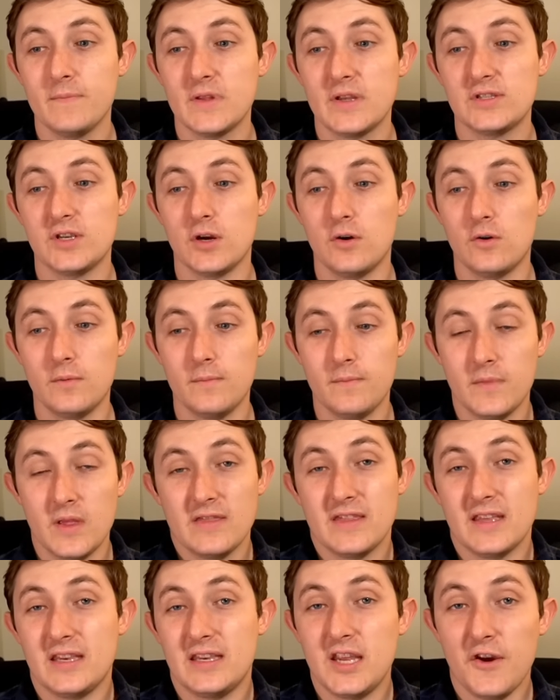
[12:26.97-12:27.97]
So
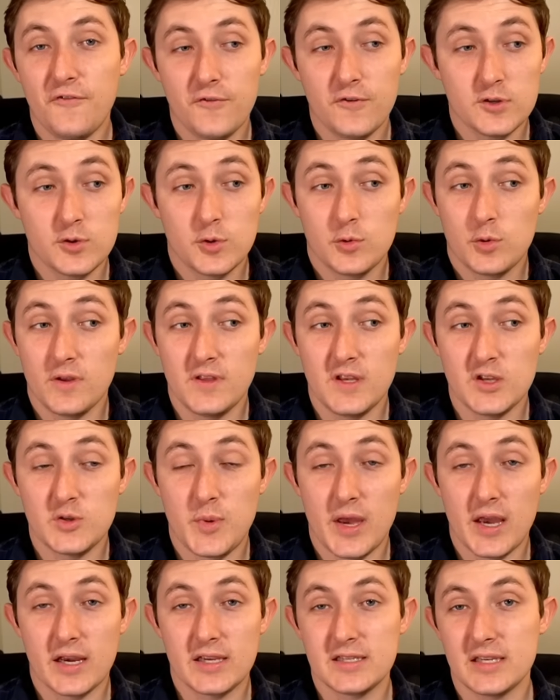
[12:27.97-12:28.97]
the difference between these
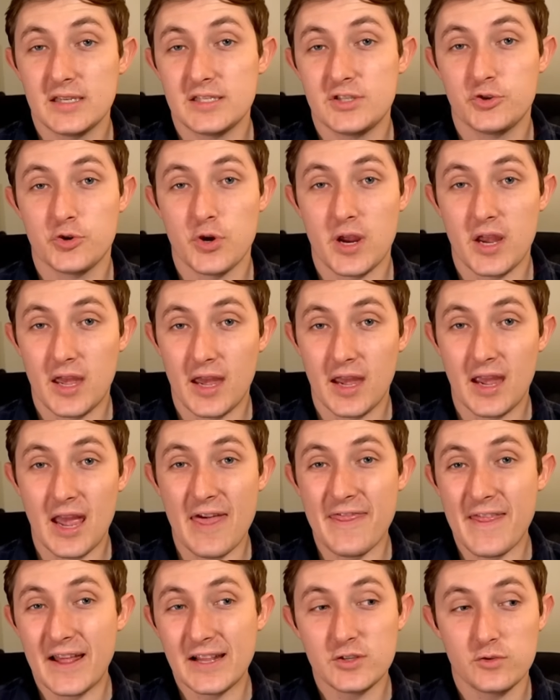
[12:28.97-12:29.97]
picks is shrinking,
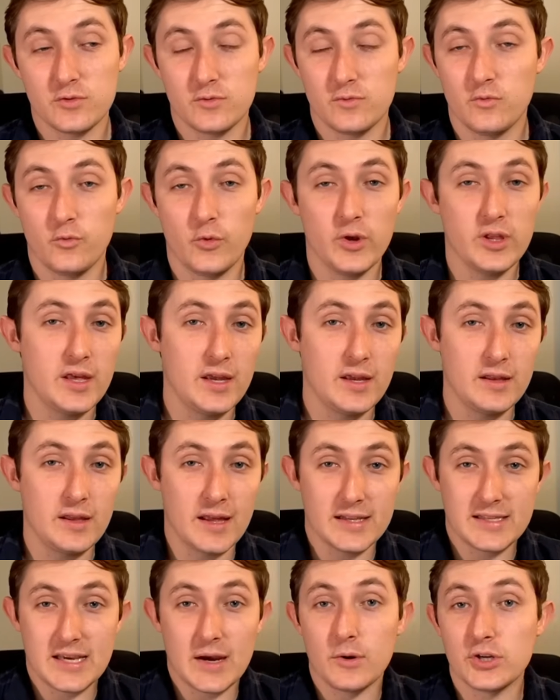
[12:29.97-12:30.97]
and that's
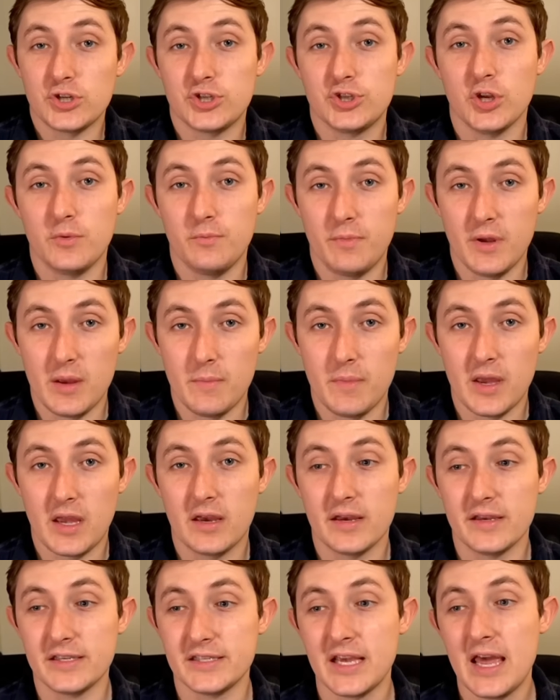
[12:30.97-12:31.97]
how it should be
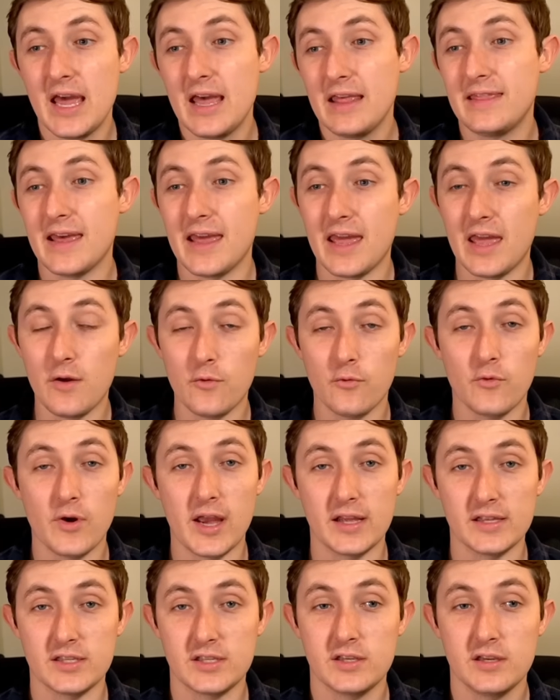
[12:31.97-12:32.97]
because the hit
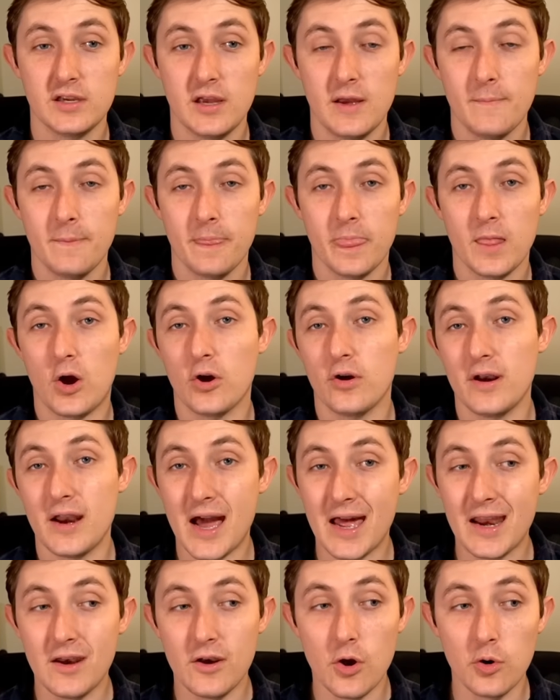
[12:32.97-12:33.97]
rates are
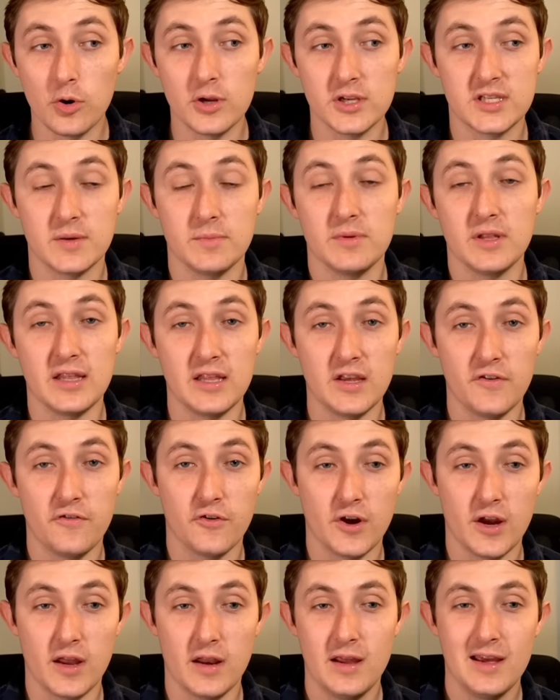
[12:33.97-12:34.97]
not noticeably
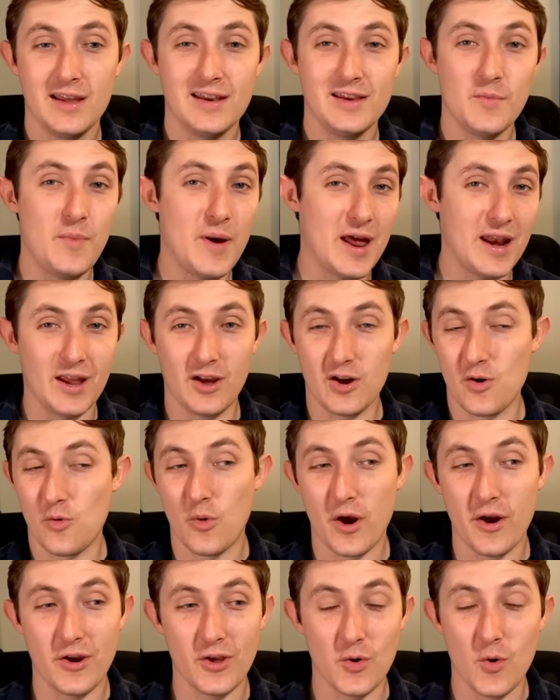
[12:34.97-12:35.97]
different depending on
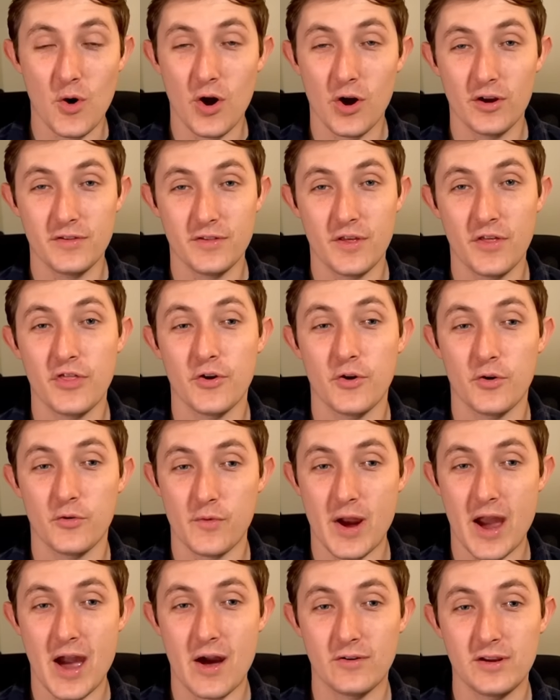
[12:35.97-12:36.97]
where you are in the third
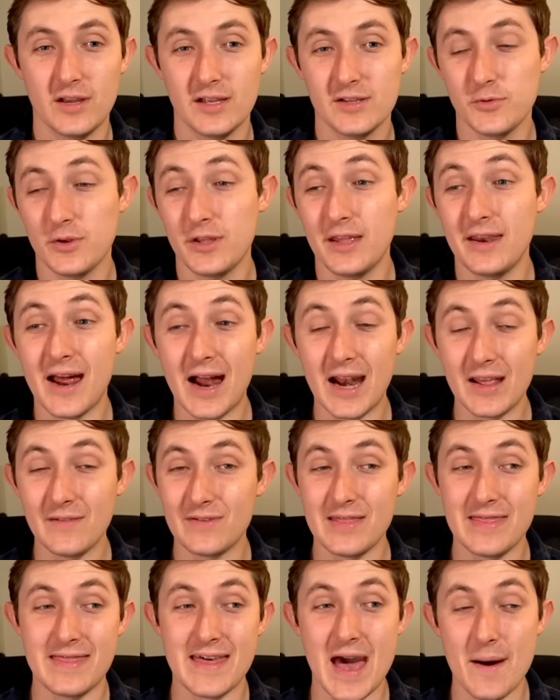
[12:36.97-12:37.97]
round. It's really not
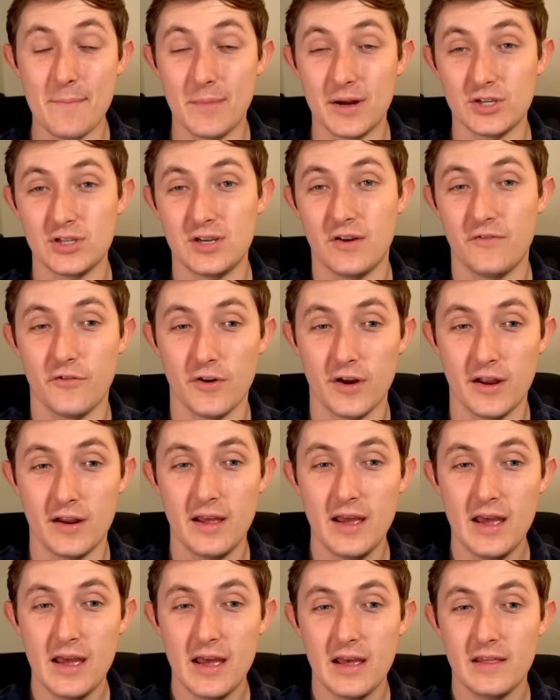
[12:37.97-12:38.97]
even that much different
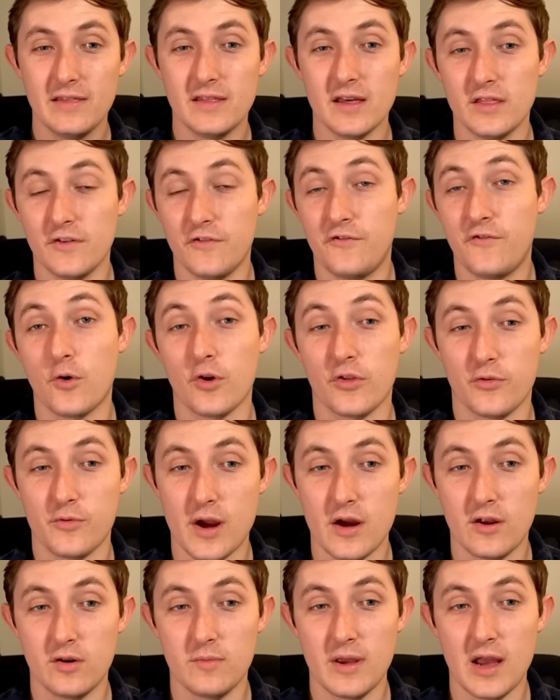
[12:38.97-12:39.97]
than the fourth
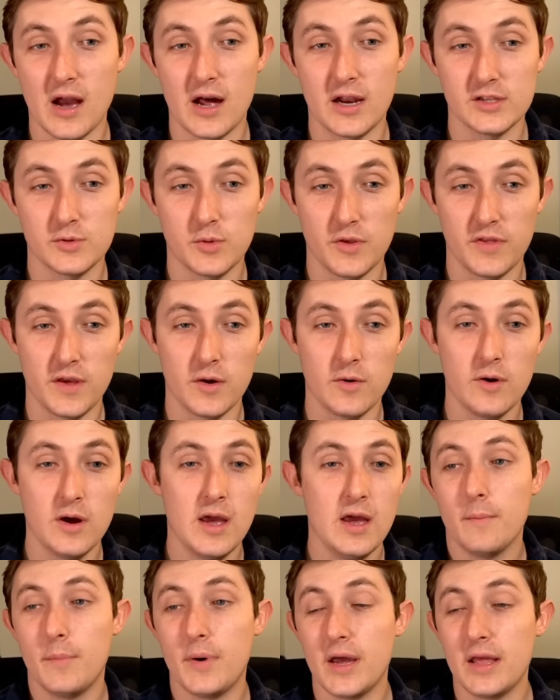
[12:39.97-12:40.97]
round, to be honest with you.
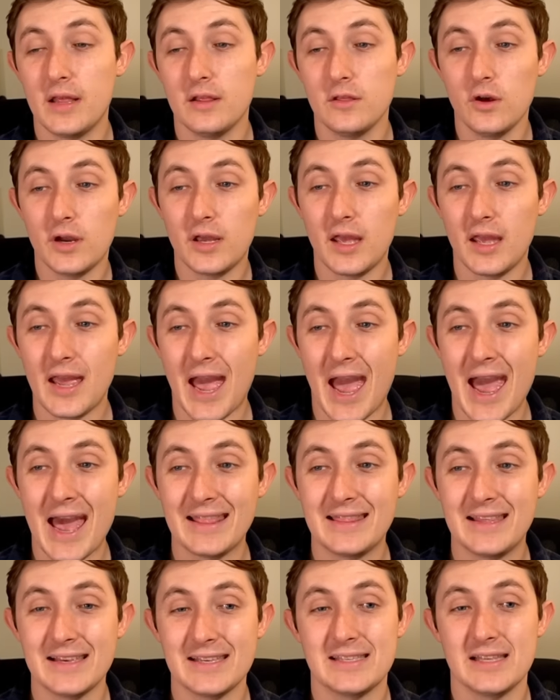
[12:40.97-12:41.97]
But looking
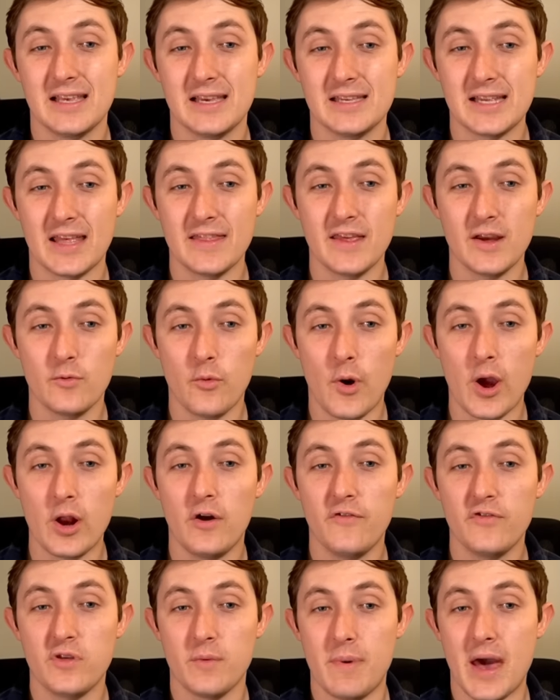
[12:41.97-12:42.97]
at this list, I think right
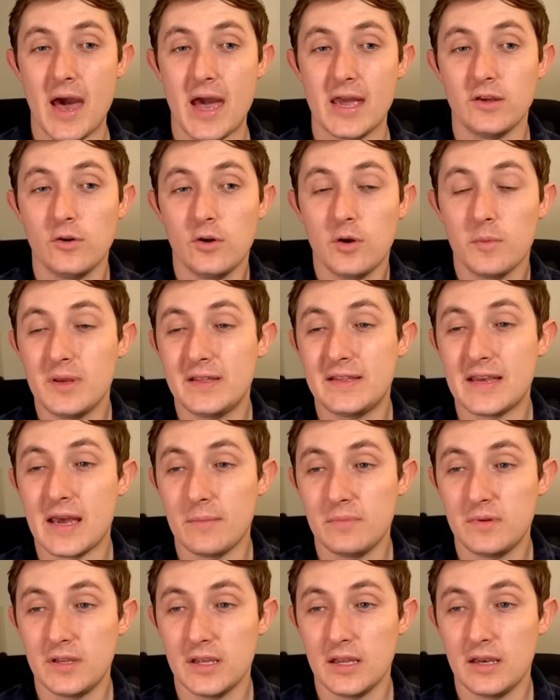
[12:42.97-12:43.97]
off the bat, you could be
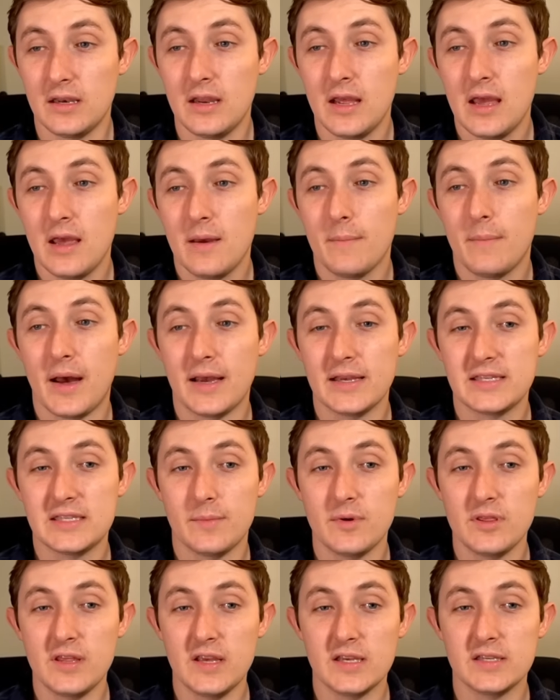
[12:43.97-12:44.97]
tempted by
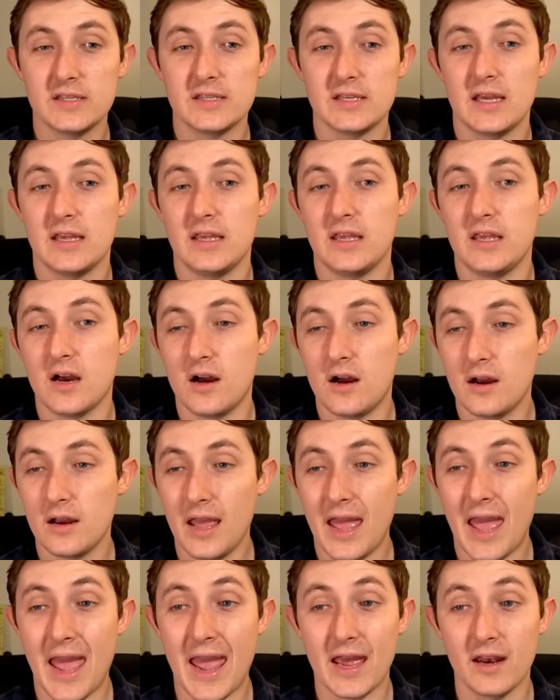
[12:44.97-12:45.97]
some of these young
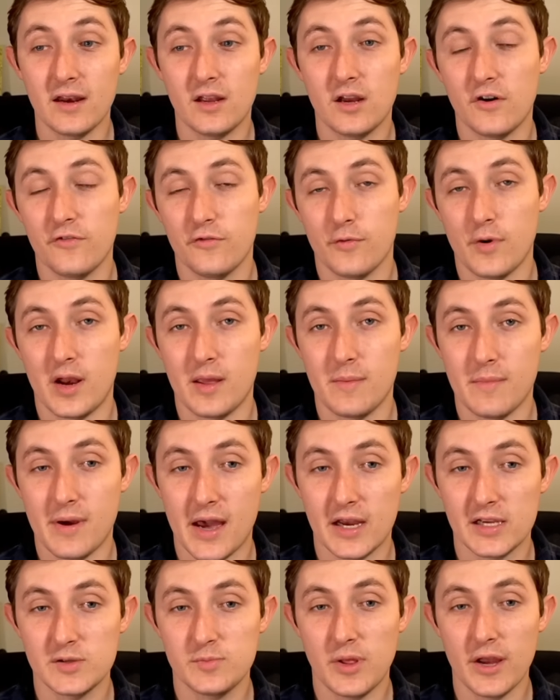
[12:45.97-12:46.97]
handcuff running
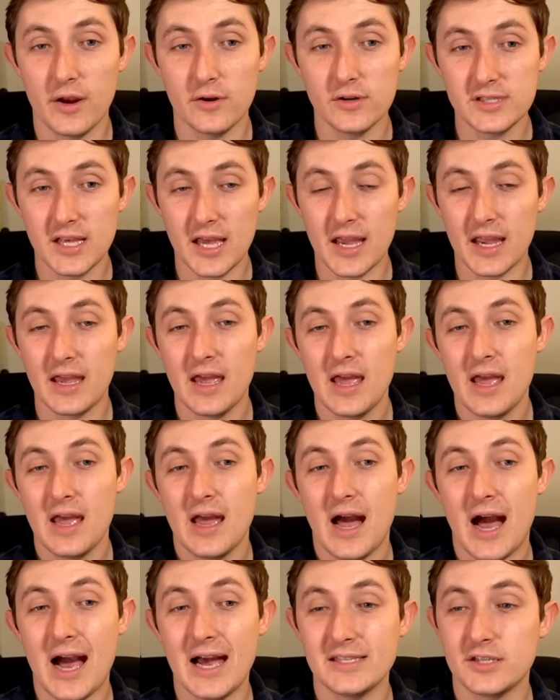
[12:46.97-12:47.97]
backs, players like
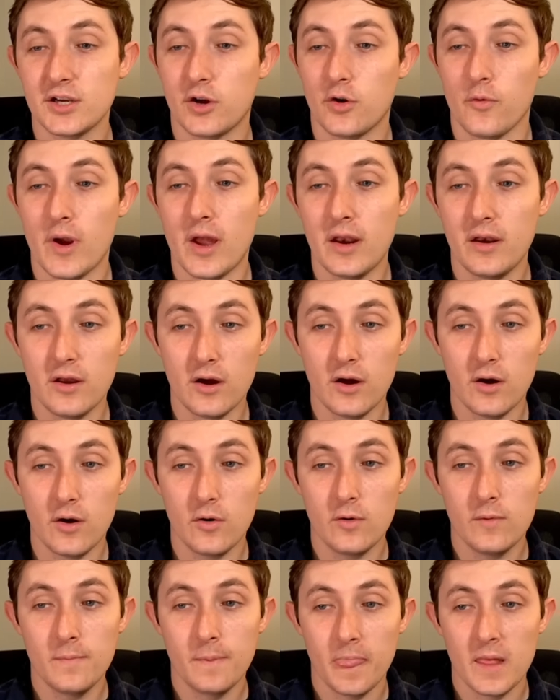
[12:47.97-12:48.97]
Isaac
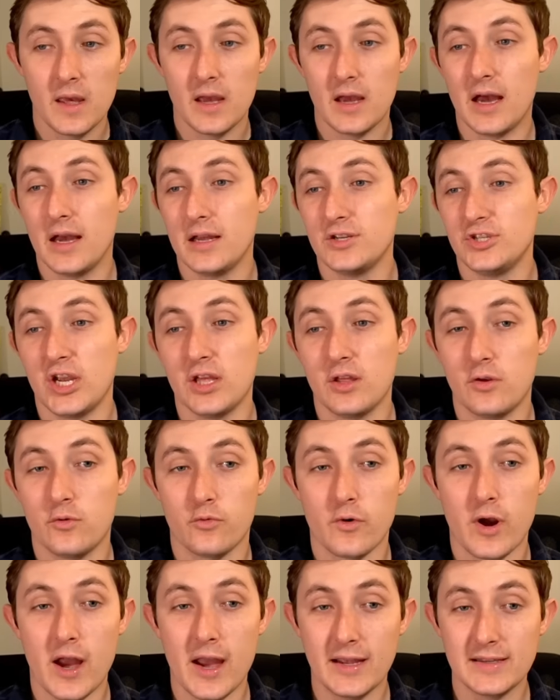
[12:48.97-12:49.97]
Orendo, Jalen
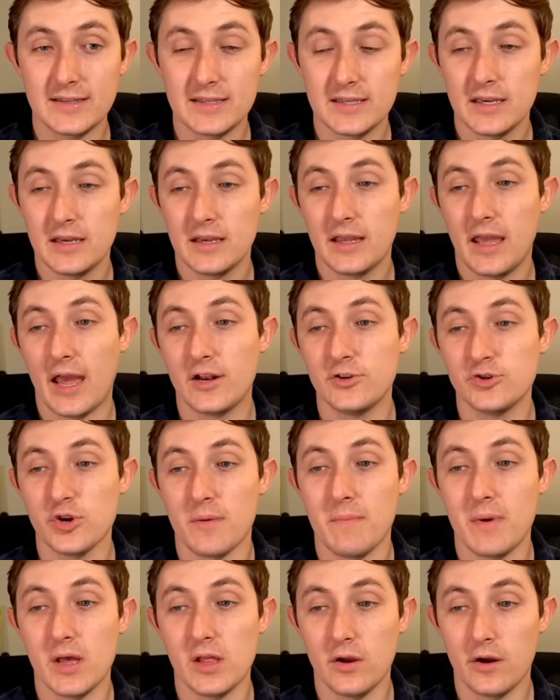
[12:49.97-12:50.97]
Wright,
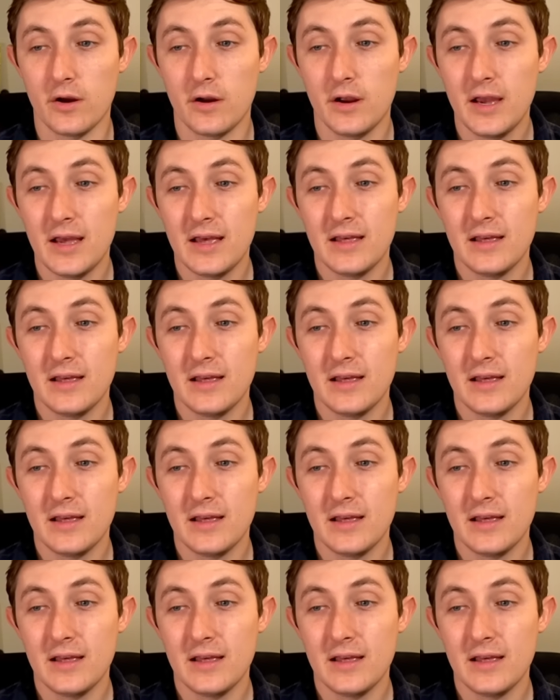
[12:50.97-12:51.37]
Kendre Miller.